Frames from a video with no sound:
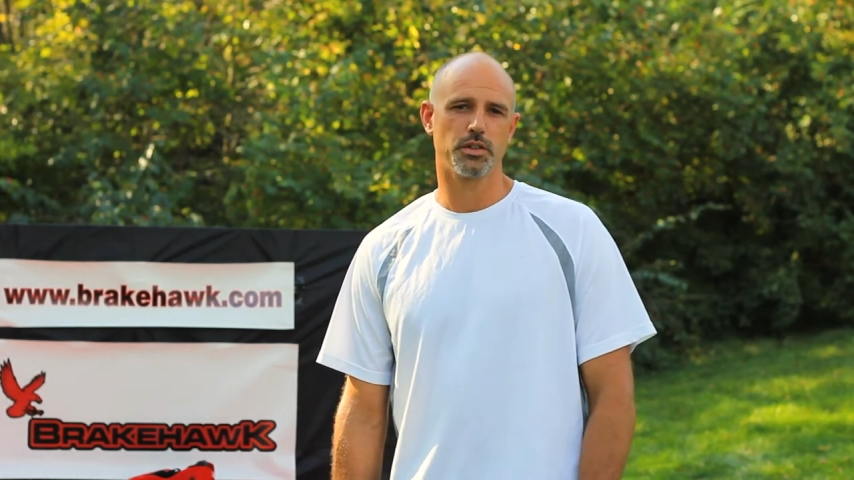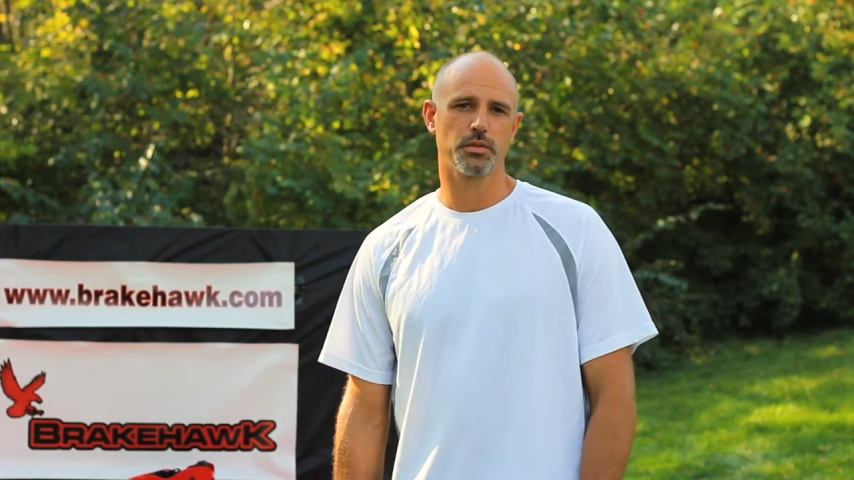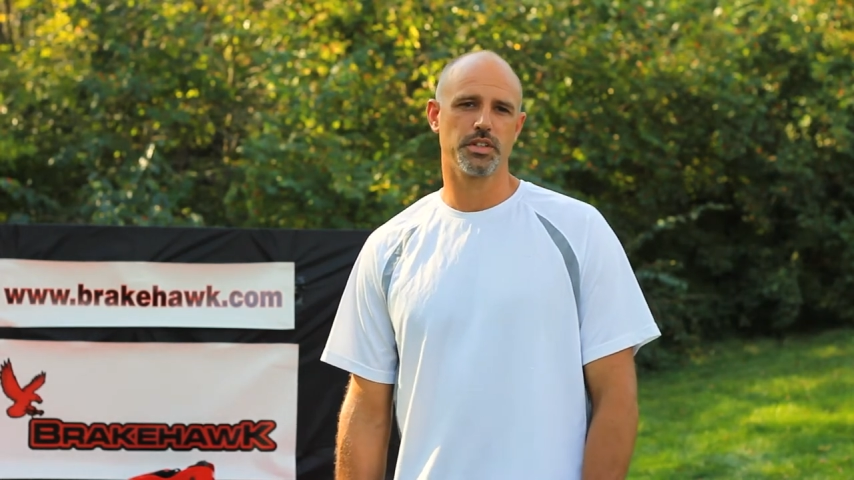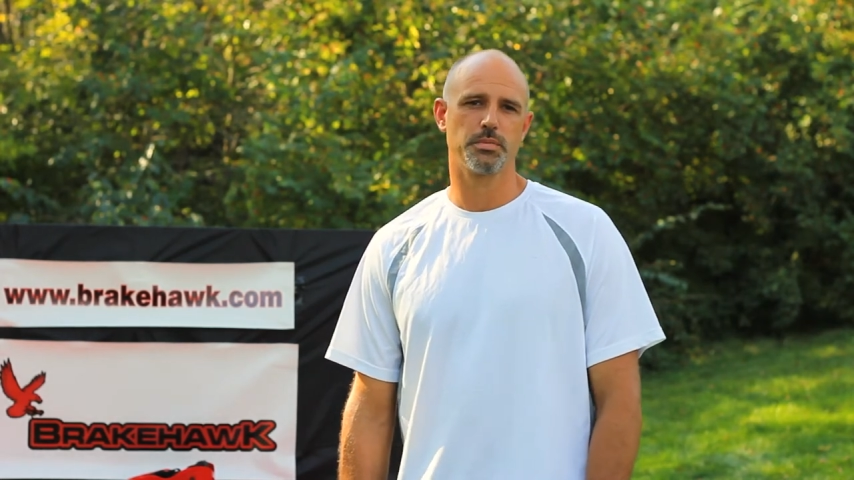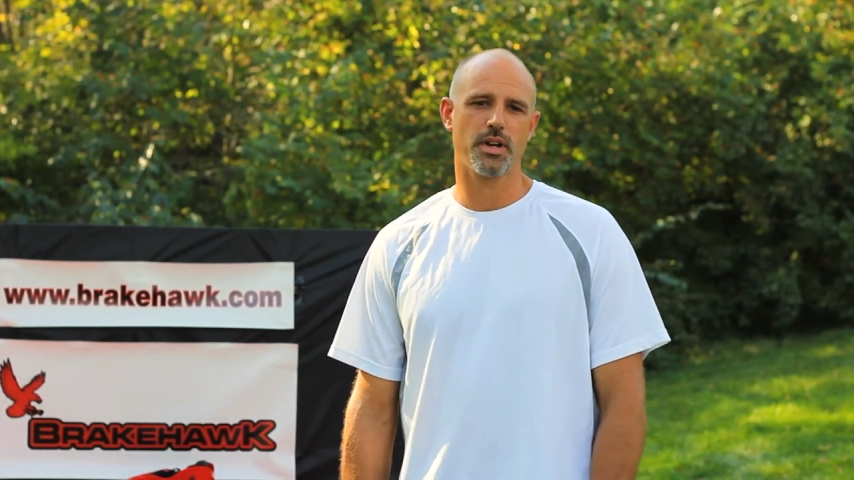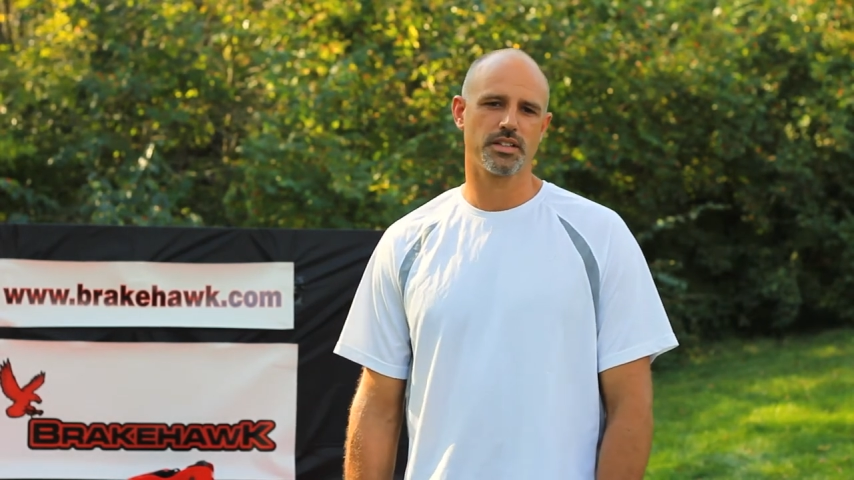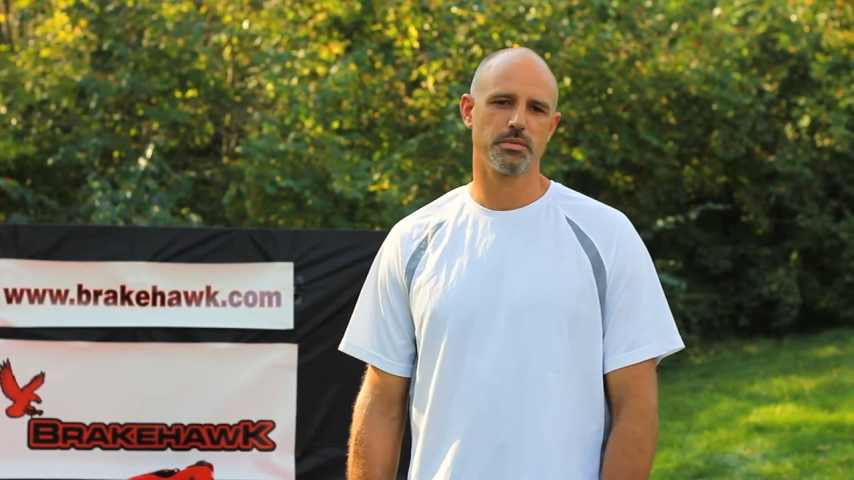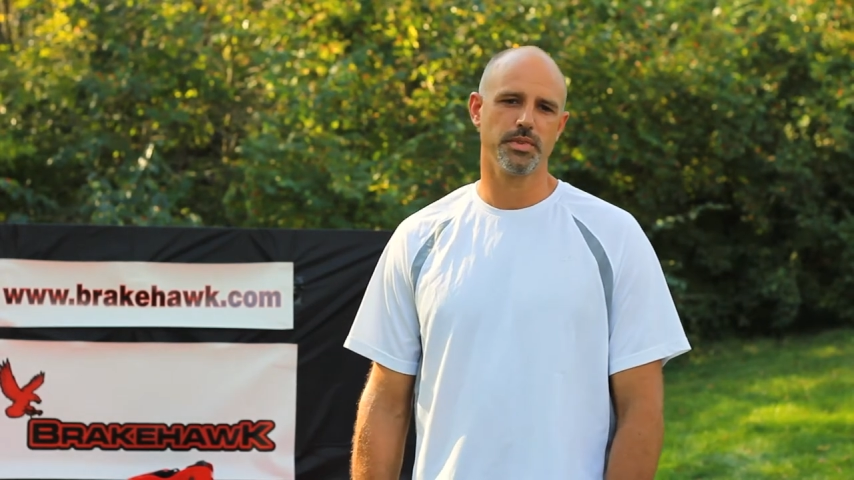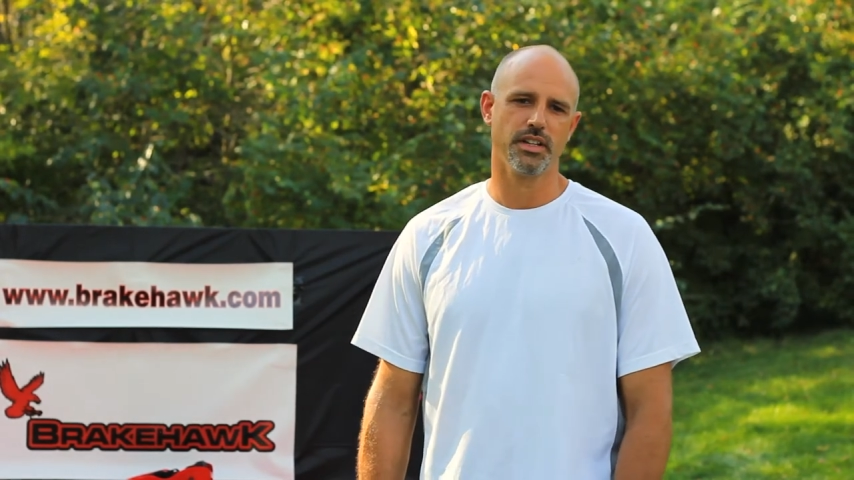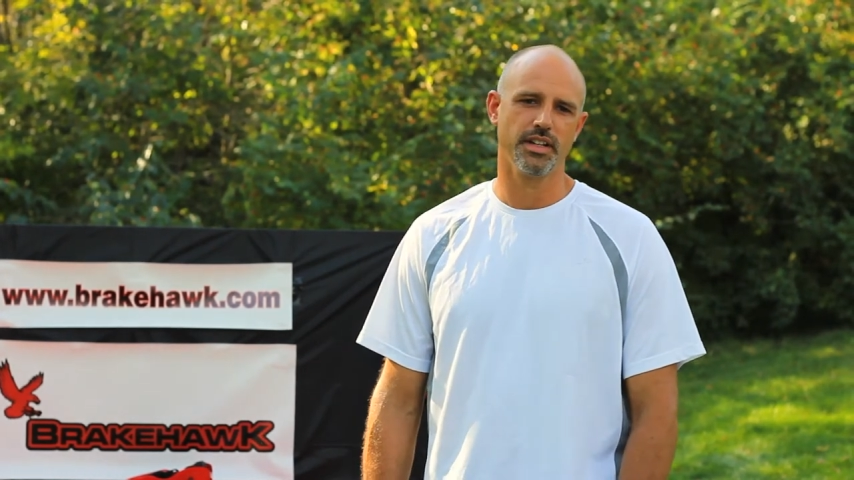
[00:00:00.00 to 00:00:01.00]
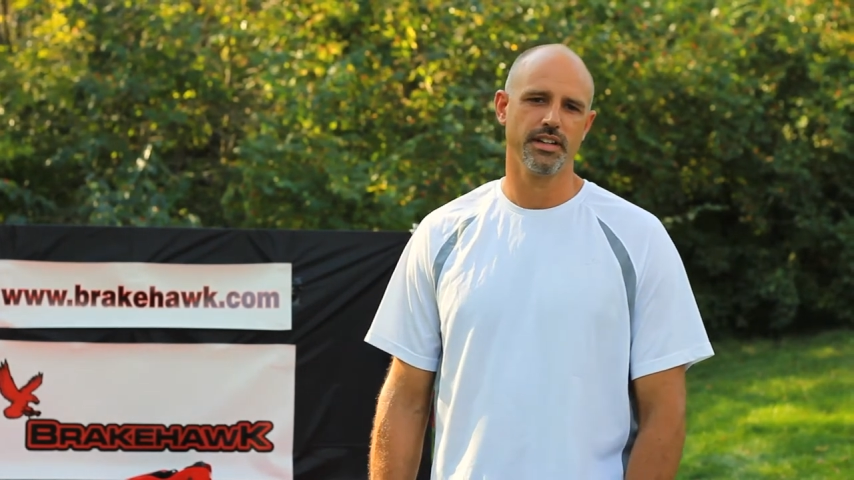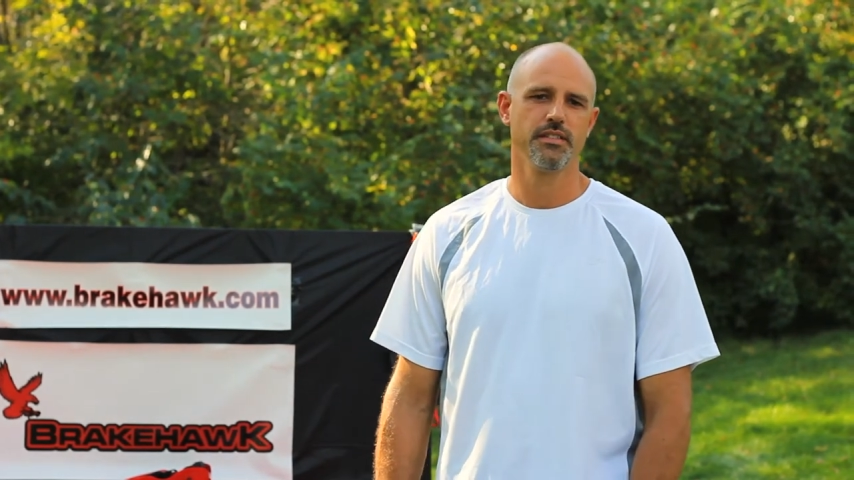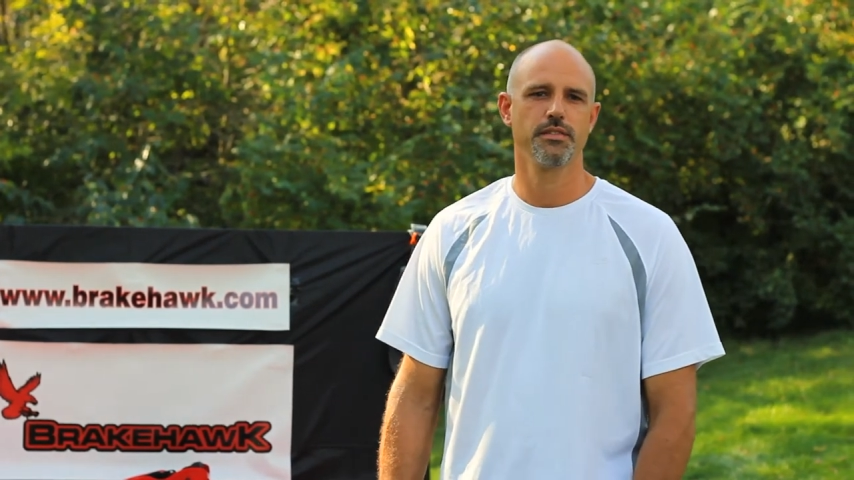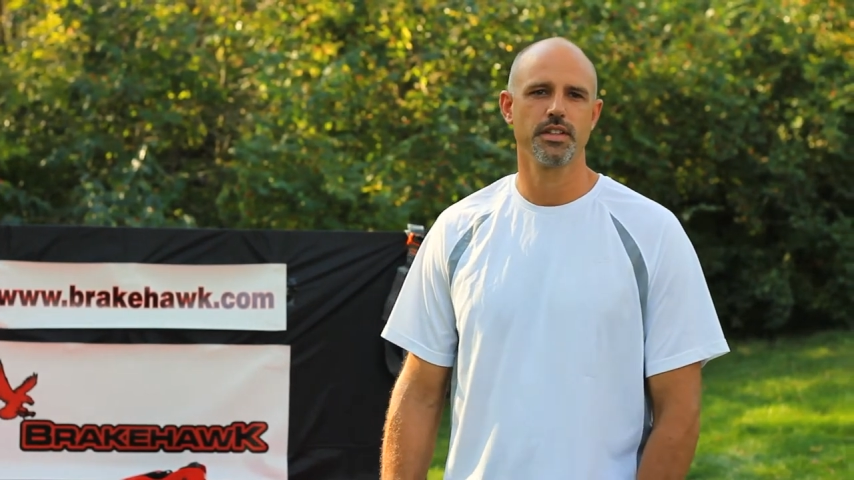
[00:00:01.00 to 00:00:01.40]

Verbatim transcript: full responsibility